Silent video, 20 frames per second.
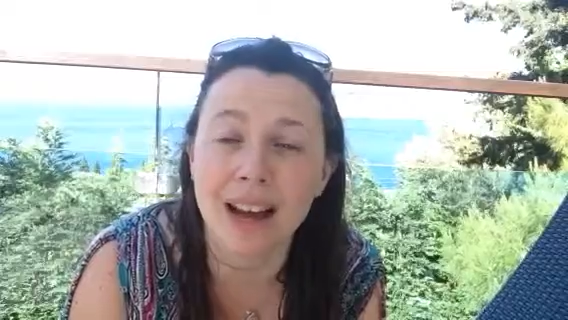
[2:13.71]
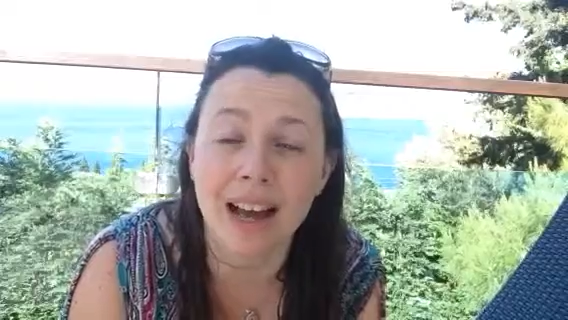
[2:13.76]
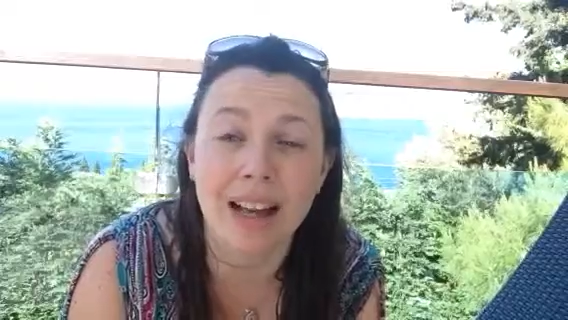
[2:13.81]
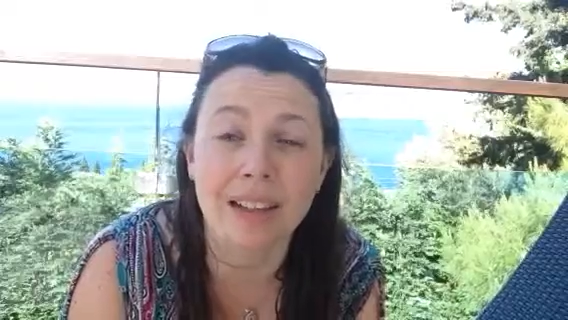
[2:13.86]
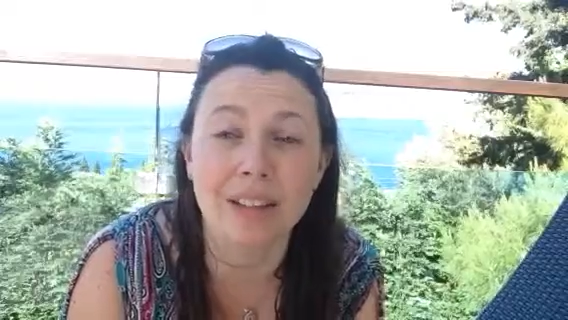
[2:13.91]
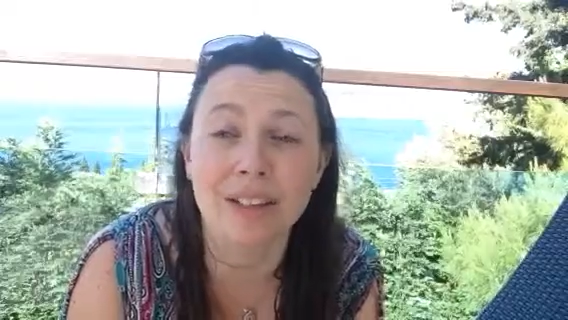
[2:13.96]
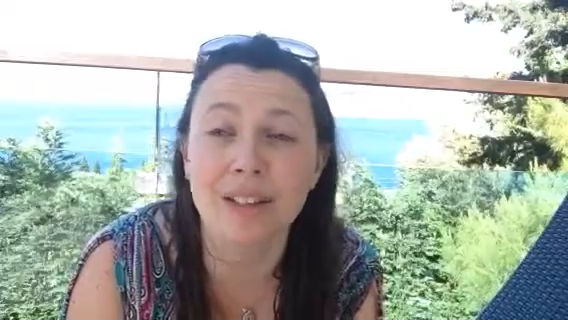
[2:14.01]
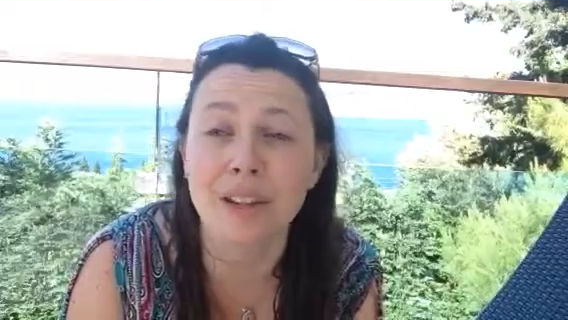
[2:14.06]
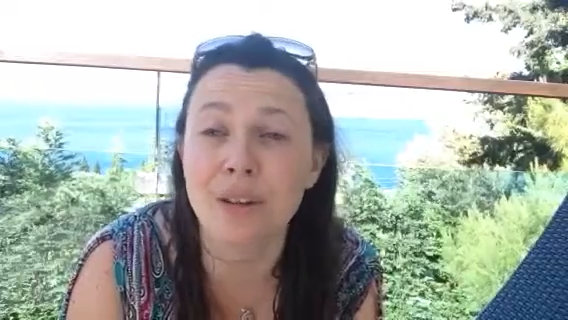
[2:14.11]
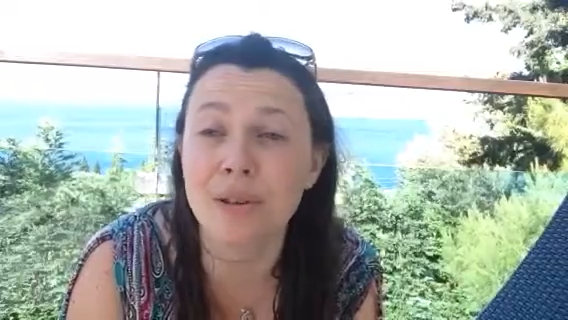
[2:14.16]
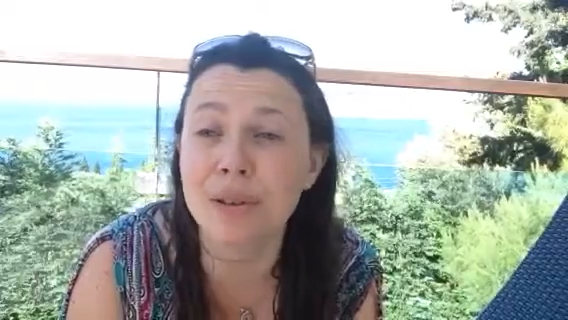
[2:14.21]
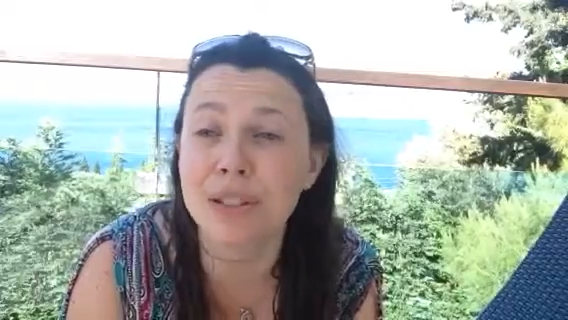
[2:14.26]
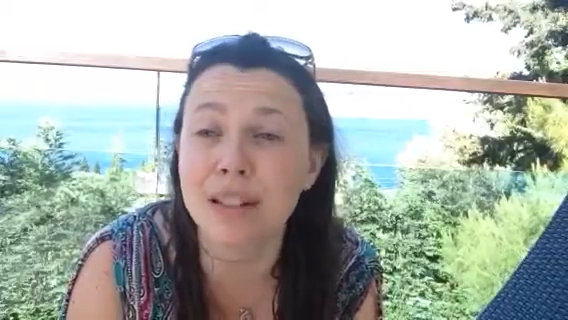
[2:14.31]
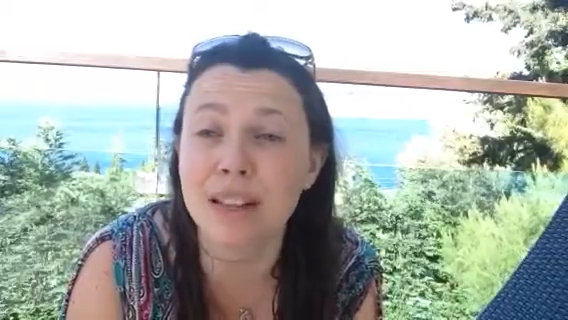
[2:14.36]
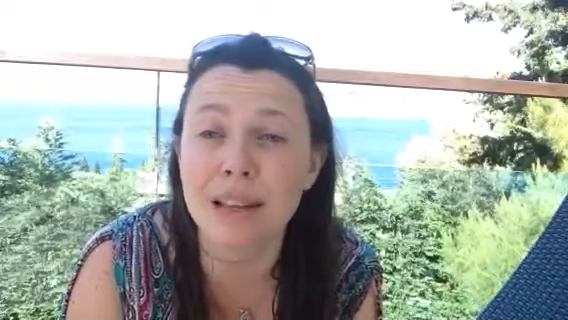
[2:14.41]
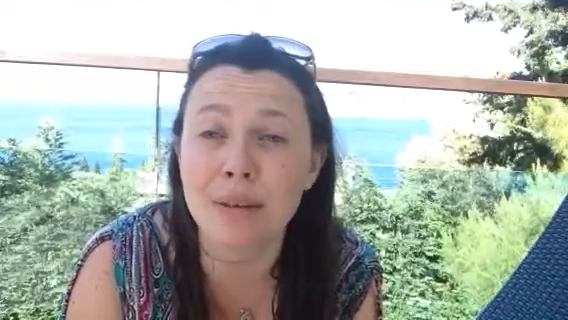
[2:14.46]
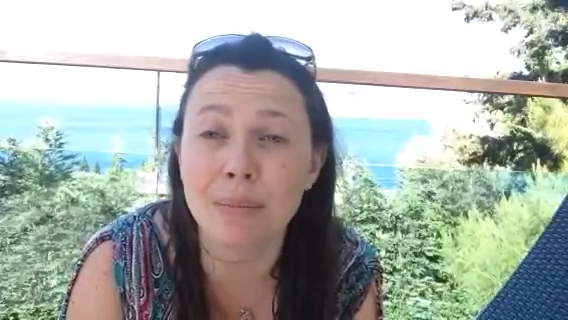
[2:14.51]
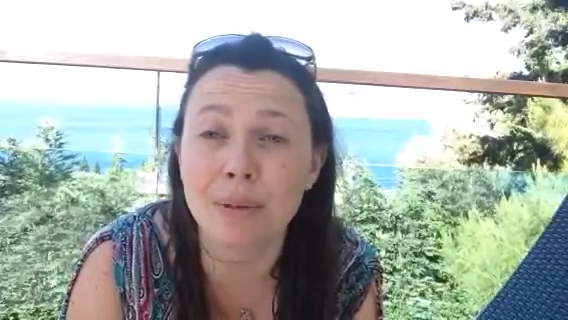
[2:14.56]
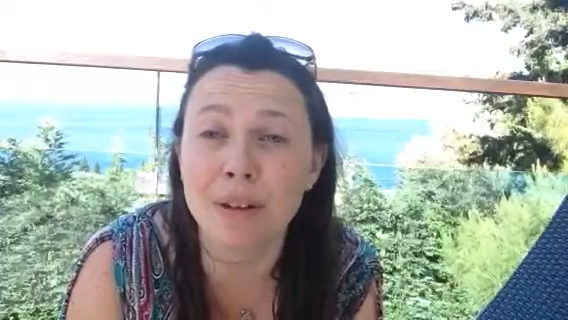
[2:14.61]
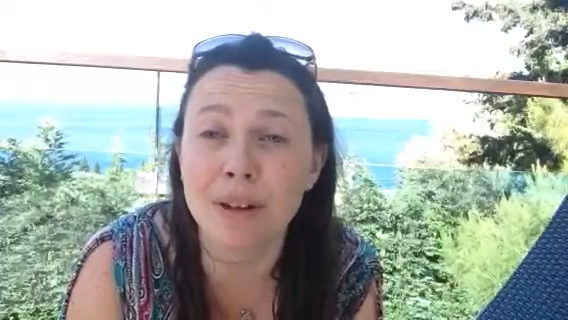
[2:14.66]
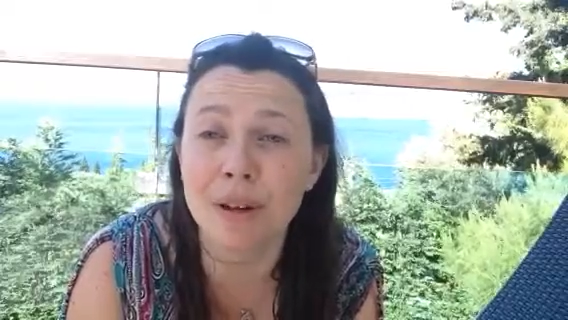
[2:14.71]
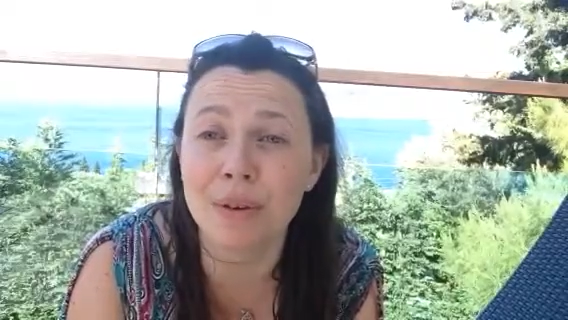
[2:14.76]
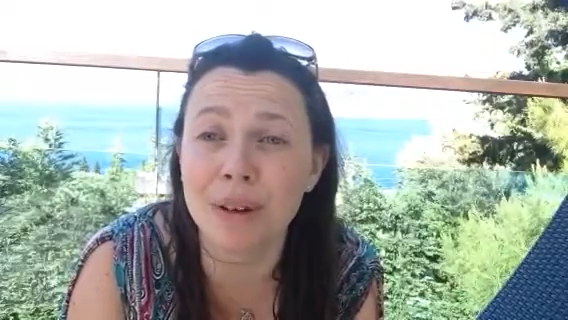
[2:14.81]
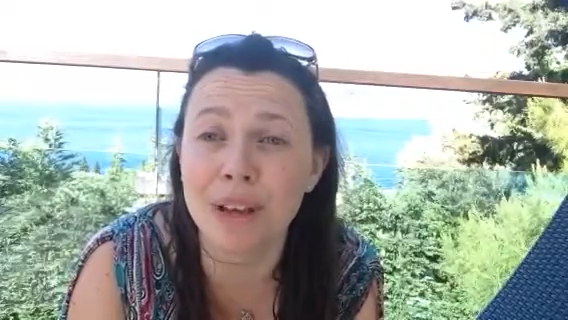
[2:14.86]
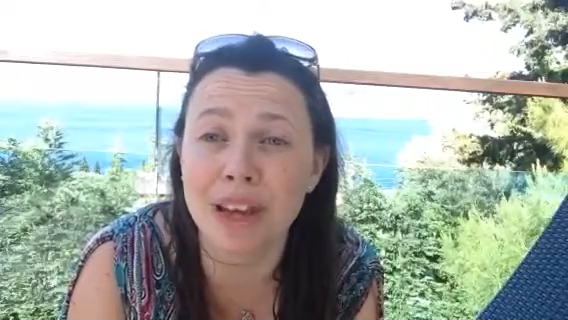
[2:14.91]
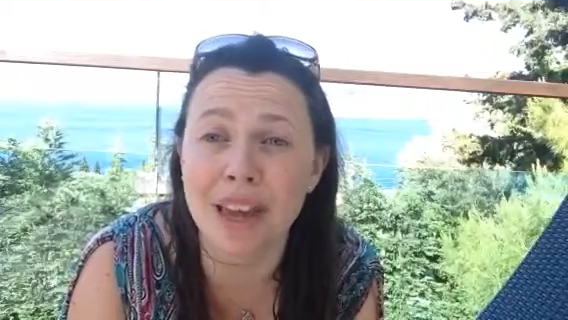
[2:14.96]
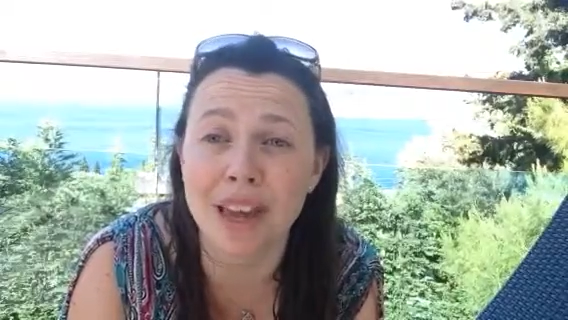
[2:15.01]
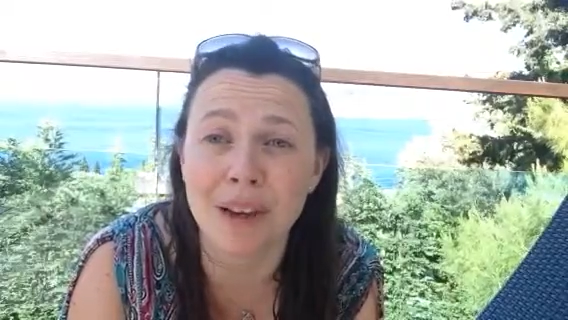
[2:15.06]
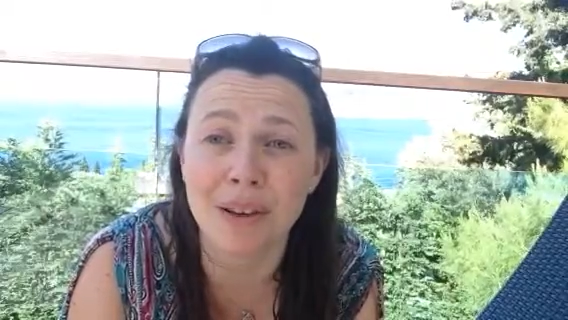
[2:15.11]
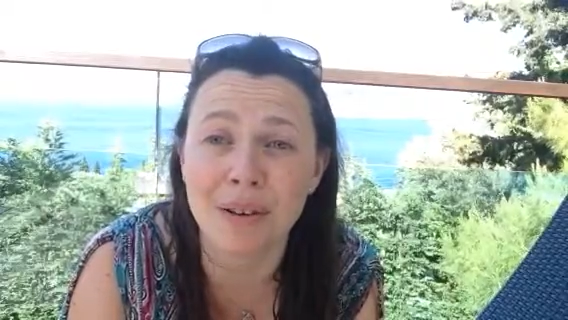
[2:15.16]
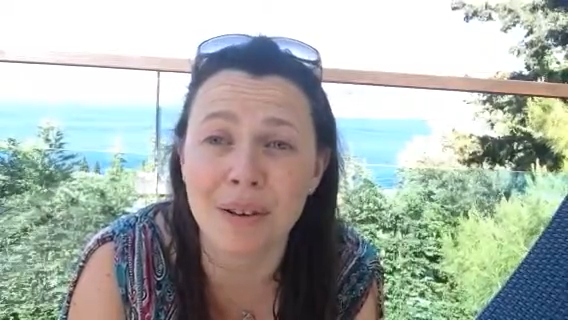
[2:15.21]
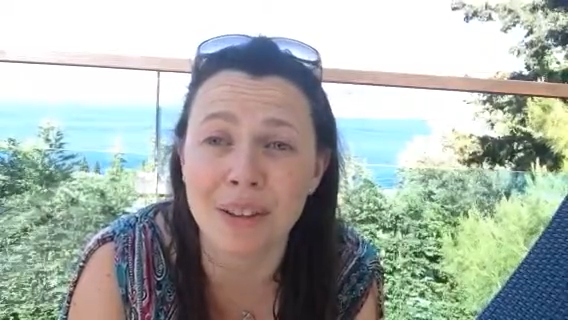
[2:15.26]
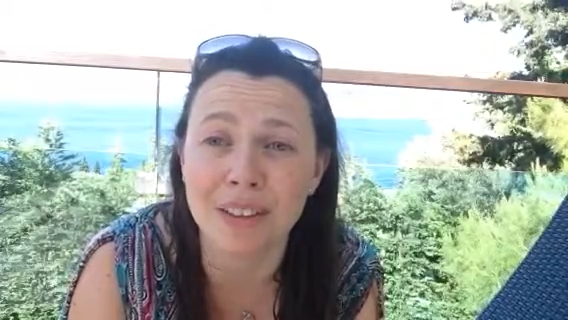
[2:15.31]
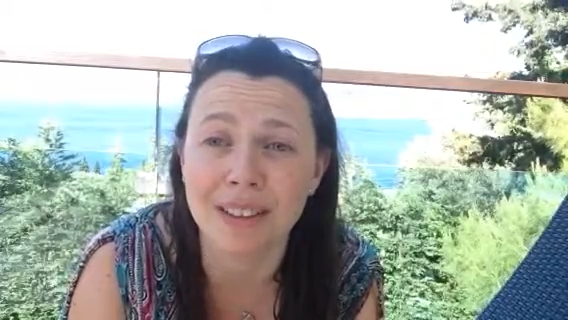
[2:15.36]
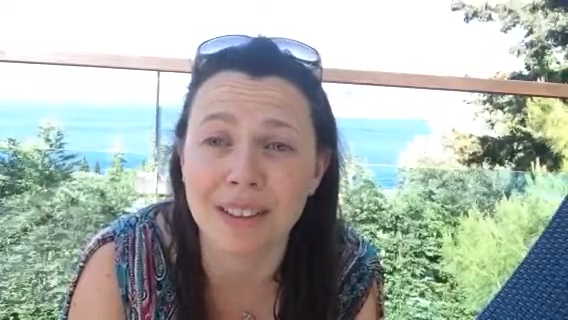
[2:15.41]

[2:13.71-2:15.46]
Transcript: and a nose like Pinocchio.